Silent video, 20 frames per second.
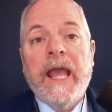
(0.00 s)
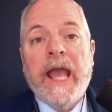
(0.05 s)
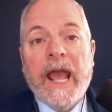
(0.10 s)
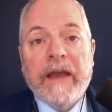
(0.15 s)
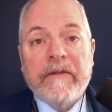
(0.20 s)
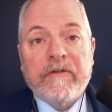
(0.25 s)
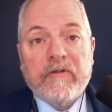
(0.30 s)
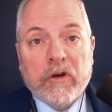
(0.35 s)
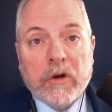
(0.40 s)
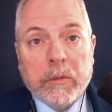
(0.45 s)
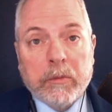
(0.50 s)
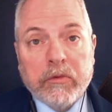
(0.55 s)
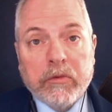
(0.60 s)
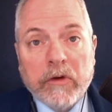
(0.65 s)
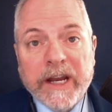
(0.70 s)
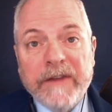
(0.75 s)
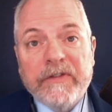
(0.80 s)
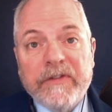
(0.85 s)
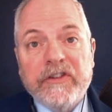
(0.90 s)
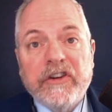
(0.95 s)
After a
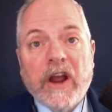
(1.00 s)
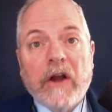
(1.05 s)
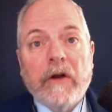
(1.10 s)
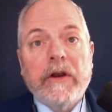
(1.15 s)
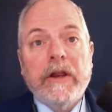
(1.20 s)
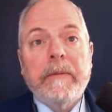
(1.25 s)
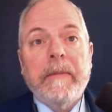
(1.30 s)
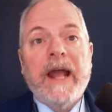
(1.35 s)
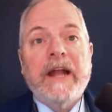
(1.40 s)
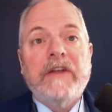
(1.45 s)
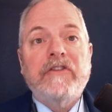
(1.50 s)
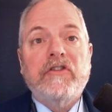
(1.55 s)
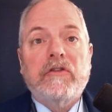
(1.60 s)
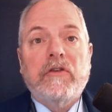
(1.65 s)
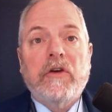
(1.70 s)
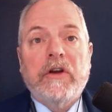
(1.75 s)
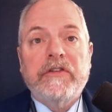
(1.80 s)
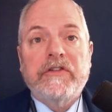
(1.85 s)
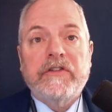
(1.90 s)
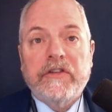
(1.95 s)
brief shouting match
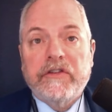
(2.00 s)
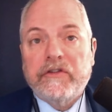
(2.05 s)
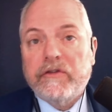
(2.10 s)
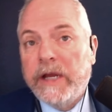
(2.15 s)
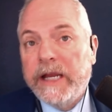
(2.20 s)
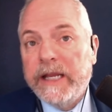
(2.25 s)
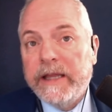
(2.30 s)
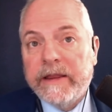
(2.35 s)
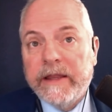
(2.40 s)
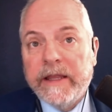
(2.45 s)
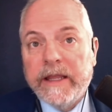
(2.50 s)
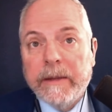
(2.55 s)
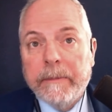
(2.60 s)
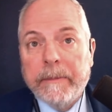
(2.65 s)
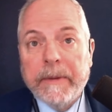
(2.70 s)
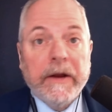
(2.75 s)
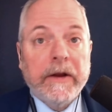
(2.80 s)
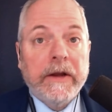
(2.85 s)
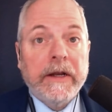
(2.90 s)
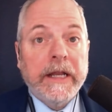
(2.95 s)
across the street, the
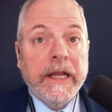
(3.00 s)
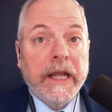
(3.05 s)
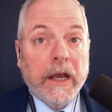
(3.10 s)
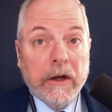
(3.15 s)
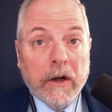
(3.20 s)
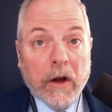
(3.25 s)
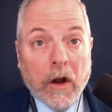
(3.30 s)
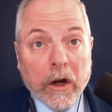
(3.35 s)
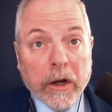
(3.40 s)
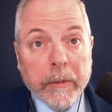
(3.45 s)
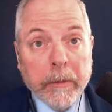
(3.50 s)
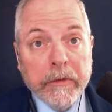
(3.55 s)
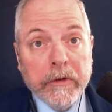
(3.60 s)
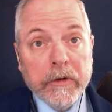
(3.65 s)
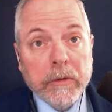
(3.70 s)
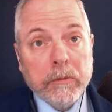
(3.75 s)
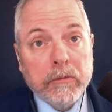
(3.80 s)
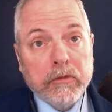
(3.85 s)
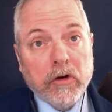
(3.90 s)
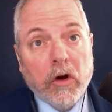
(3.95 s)
apparently
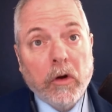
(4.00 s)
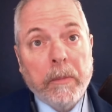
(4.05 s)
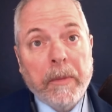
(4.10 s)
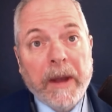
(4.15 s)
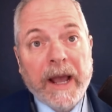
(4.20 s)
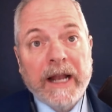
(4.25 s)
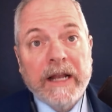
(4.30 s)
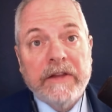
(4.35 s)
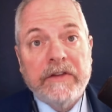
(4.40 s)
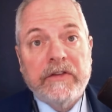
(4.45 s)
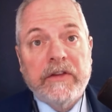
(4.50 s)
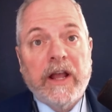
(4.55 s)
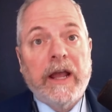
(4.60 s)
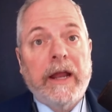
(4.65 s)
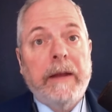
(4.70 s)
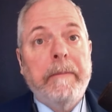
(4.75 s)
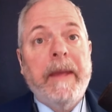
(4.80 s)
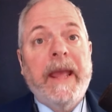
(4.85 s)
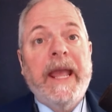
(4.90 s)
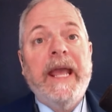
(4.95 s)
unarmed pro
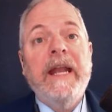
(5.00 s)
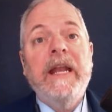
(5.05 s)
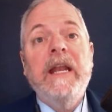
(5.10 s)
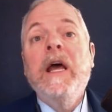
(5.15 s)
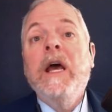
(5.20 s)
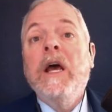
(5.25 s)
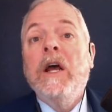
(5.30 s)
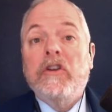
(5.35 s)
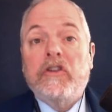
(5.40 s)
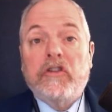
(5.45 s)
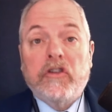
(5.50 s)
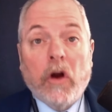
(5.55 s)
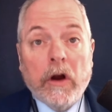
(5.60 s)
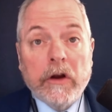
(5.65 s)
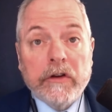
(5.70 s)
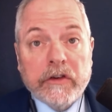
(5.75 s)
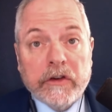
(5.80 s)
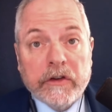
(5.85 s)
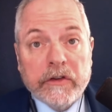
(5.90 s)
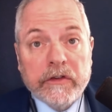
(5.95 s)
Palestine man
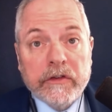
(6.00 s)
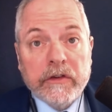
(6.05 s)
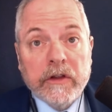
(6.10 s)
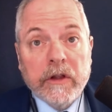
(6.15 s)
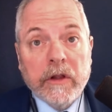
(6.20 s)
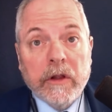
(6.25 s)
charges